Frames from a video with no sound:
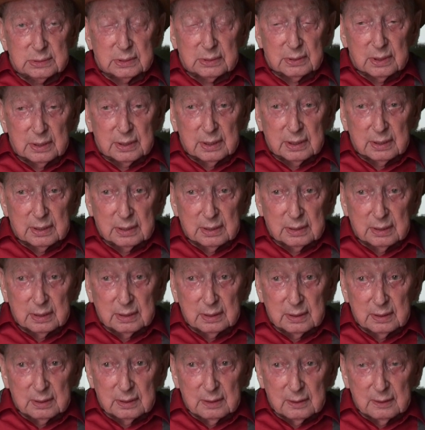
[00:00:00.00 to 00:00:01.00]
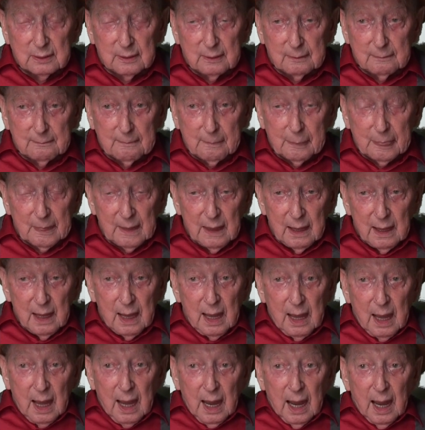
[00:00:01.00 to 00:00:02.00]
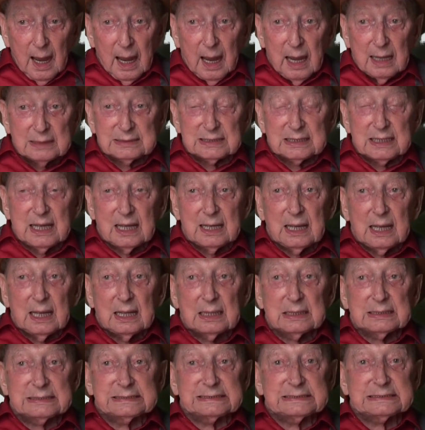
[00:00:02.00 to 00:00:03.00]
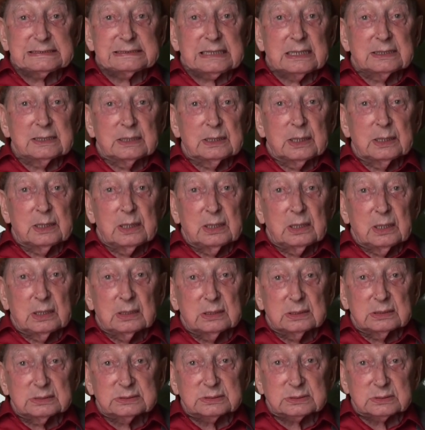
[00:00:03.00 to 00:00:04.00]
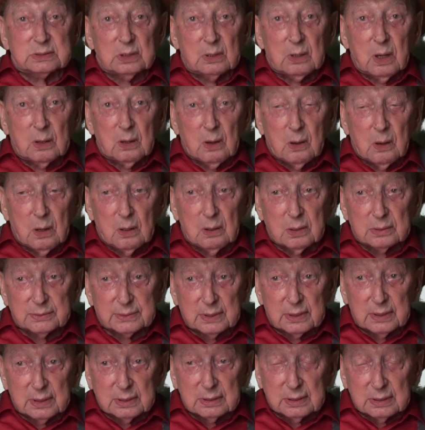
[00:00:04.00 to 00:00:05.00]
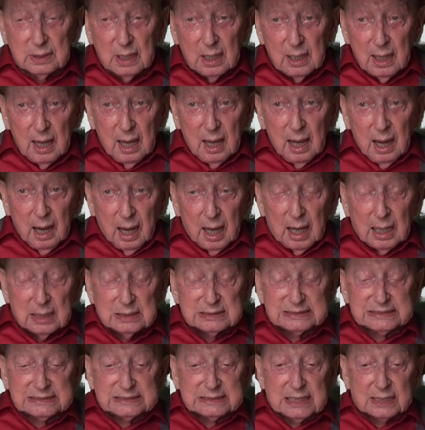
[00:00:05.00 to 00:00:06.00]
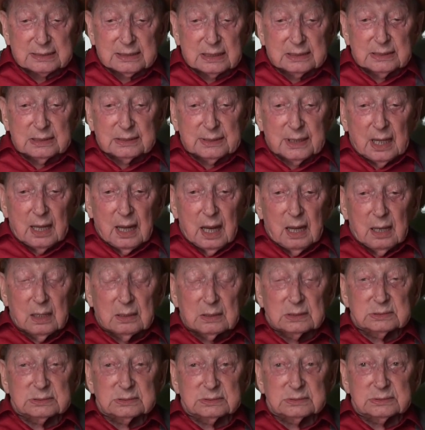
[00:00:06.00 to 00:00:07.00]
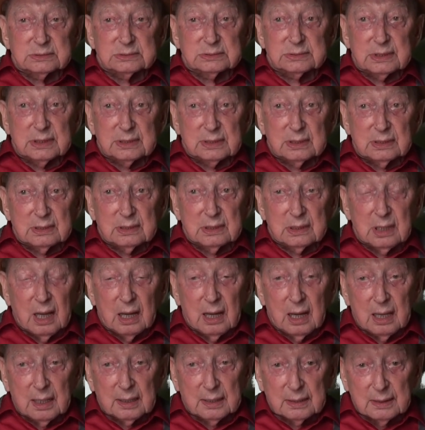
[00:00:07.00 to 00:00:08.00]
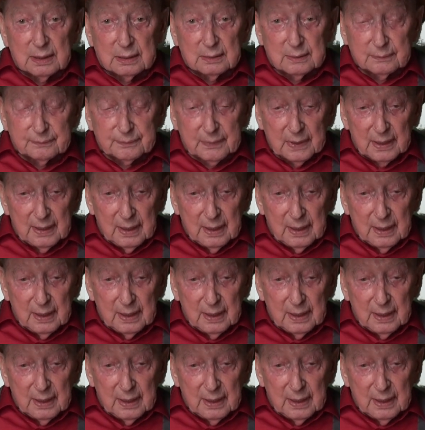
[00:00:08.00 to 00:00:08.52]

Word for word: grey. And as the years grow older, I'll settle down in life